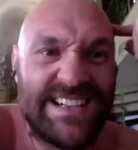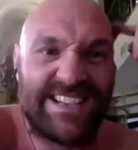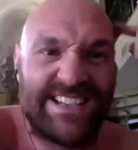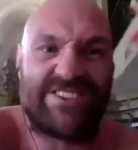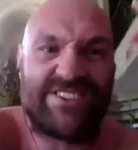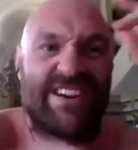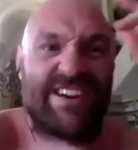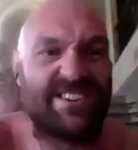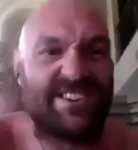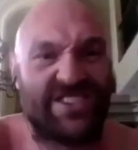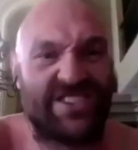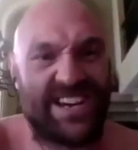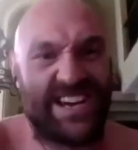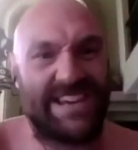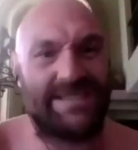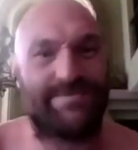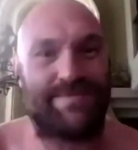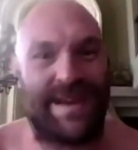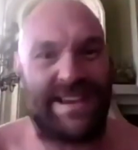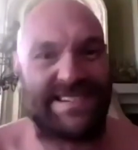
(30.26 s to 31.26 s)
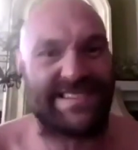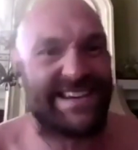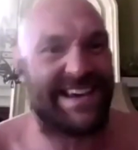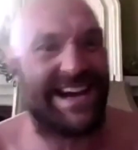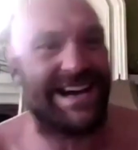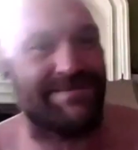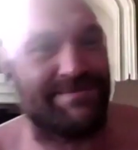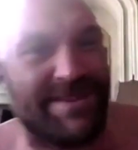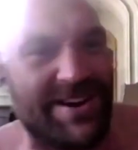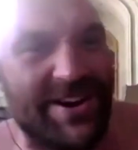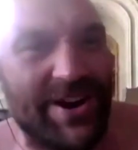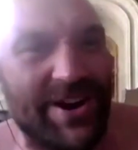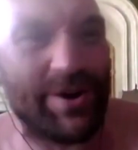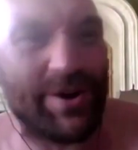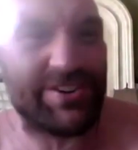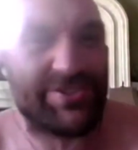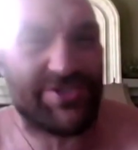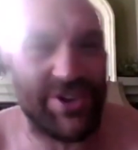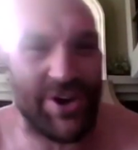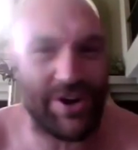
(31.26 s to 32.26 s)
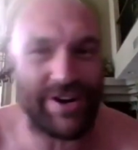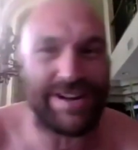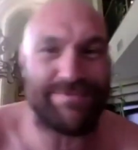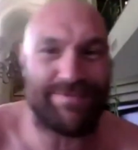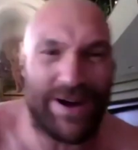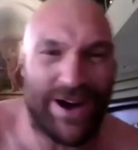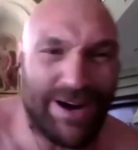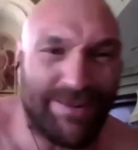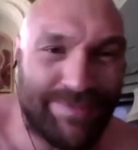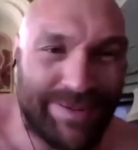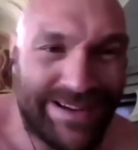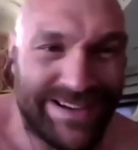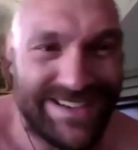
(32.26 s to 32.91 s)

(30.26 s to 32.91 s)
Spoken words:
Great shape, best camp. You know the story, Bob.